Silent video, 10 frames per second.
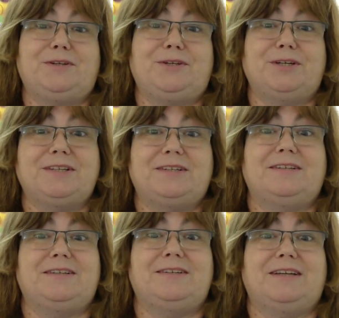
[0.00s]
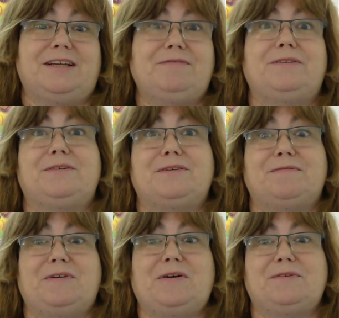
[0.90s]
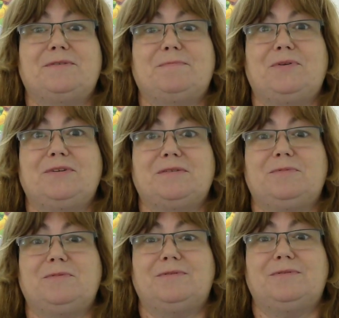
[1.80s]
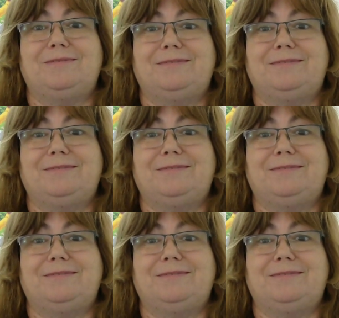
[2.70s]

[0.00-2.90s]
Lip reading: justice given as far as possible.